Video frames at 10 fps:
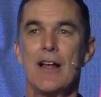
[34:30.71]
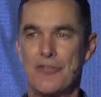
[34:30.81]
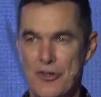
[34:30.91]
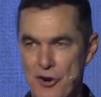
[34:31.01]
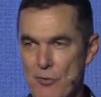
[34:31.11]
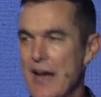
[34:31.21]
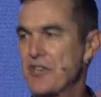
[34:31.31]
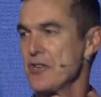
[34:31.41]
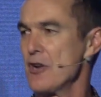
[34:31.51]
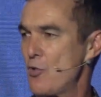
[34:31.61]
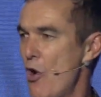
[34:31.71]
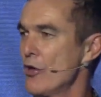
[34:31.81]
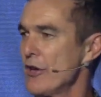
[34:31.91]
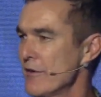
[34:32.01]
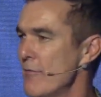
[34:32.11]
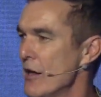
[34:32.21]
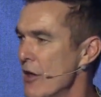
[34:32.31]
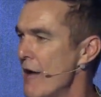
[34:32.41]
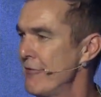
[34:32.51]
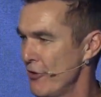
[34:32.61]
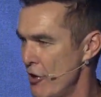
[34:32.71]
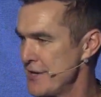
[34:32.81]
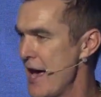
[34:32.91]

the direction and quality of my life flows